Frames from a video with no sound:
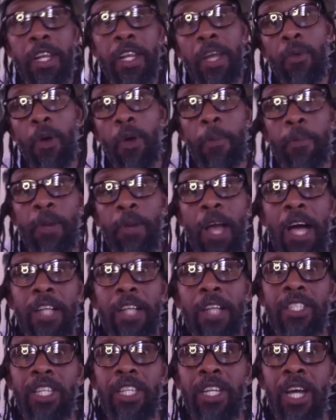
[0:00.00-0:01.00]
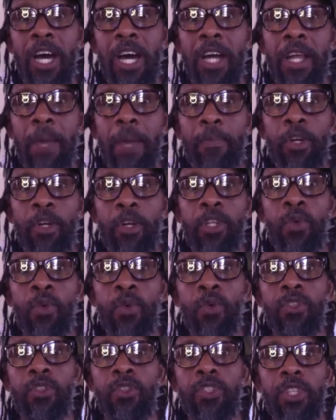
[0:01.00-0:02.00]
they were planting other
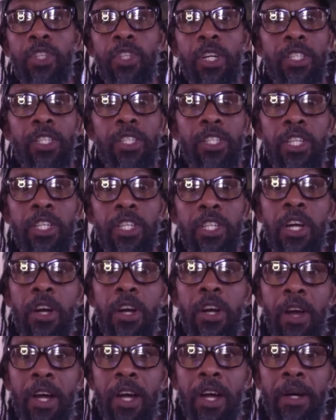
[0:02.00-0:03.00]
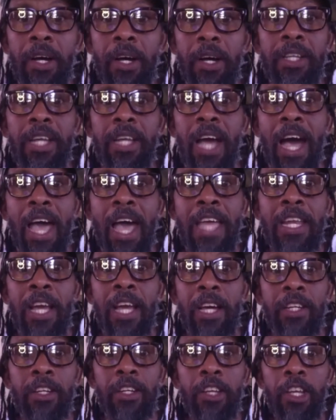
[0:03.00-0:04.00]
produce here on the
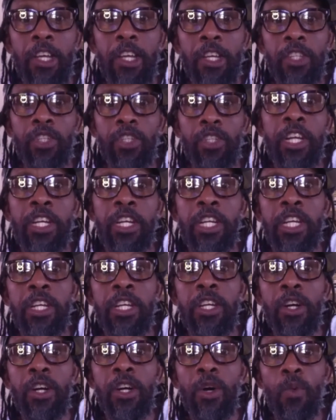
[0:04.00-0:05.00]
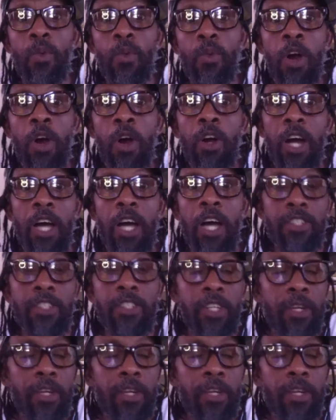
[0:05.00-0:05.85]
island. So they need workers.